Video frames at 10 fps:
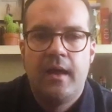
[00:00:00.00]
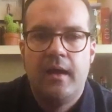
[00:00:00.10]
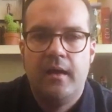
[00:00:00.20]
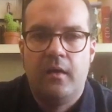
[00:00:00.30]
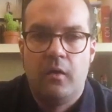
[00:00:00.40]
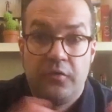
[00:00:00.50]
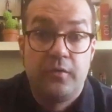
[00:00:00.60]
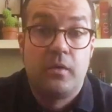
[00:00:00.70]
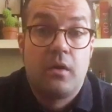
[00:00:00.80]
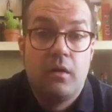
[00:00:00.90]
uh, also
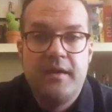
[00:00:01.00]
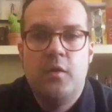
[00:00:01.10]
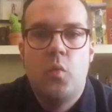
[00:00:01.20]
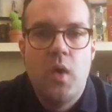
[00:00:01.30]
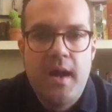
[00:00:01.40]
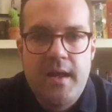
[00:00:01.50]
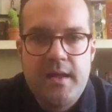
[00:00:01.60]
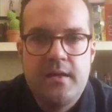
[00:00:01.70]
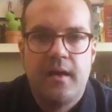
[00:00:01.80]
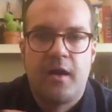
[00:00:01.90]
are in a
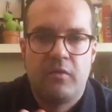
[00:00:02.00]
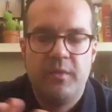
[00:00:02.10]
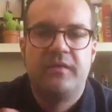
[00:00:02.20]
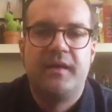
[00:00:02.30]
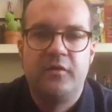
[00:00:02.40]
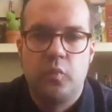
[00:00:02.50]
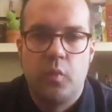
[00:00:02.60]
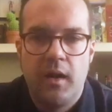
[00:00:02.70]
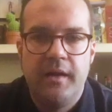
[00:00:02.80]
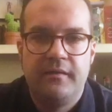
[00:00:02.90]
way aromatized
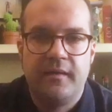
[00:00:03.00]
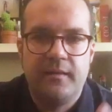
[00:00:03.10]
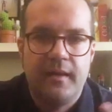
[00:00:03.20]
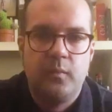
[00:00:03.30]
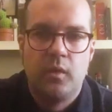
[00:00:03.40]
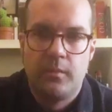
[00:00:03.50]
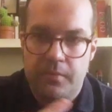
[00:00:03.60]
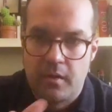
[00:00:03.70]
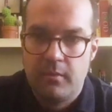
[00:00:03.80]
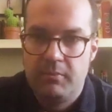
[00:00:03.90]
wines, and, and were
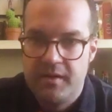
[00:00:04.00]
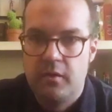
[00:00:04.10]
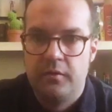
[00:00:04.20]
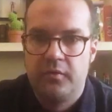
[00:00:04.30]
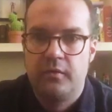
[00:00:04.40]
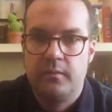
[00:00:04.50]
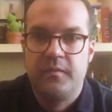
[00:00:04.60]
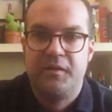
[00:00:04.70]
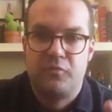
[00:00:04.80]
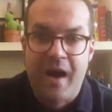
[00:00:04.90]
probably also
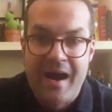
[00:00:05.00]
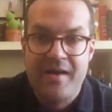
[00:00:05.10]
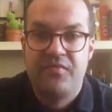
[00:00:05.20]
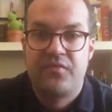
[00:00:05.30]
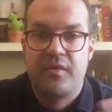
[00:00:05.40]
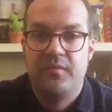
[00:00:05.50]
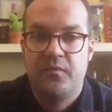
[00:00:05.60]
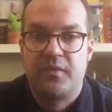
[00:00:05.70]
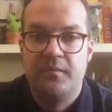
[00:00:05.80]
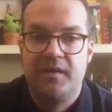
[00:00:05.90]
derived from,
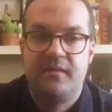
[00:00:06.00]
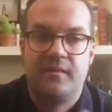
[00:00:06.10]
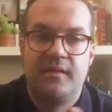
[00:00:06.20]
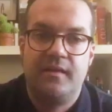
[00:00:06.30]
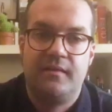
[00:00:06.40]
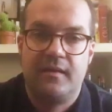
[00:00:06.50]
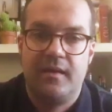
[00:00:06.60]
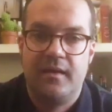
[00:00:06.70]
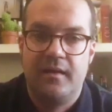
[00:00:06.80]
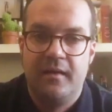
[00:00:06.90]
from this, this
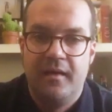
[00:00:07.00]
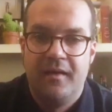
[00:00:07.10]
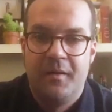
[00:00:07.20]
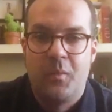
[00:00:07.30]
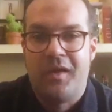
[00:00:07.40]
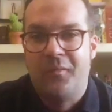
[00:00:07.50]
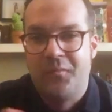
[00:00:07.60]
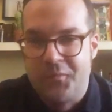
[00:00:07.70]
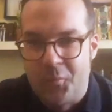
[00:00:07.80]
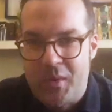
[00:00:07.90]
uh, well,
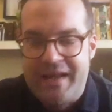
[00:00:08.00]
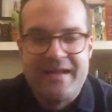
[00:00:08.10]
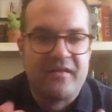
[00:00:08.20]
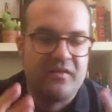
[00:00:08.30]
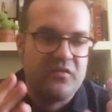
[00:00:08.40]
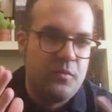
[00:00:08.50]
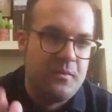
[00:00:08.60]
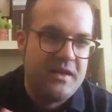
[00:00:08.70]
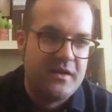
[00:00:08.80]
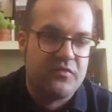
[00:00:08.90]
willingness of human
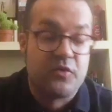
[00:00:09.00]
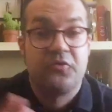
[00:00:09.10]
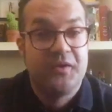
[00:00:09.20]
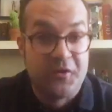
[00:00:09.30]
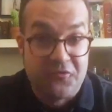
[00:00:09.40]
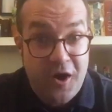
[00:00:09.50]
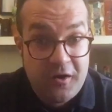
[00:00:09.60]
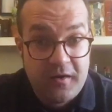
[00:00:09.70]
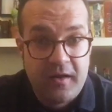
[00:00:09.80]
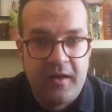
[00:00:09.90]
being, of course, to get drunk,
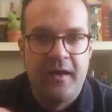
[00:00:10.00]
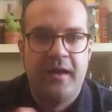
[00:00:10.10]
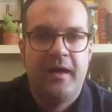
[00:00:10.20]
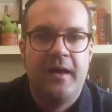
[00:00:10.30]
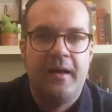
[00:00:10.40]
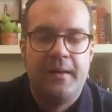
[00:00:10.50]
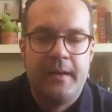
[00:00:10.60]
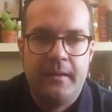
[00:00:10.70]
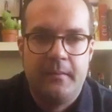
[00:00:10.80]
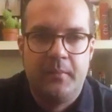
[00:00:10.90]
uh,
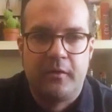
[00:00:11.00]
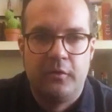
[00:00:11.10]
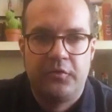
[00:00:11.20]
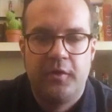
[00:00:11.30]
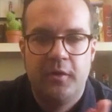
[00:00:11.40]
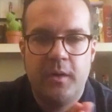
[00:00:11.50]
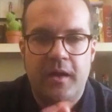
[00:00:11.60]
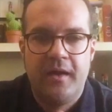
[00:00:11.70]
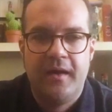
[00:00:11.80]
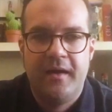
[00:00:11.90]
uh, but also
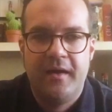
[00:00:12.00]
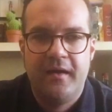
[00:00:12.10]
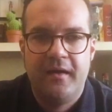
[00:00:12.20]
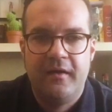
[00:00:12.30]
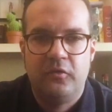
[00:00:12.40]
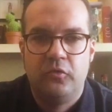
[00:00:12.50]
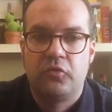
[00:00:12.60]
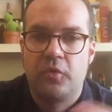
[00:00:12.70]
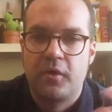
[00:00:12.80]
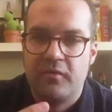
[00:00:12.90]
uh, to
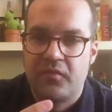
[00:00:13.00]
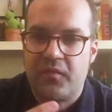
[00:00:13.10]
sort of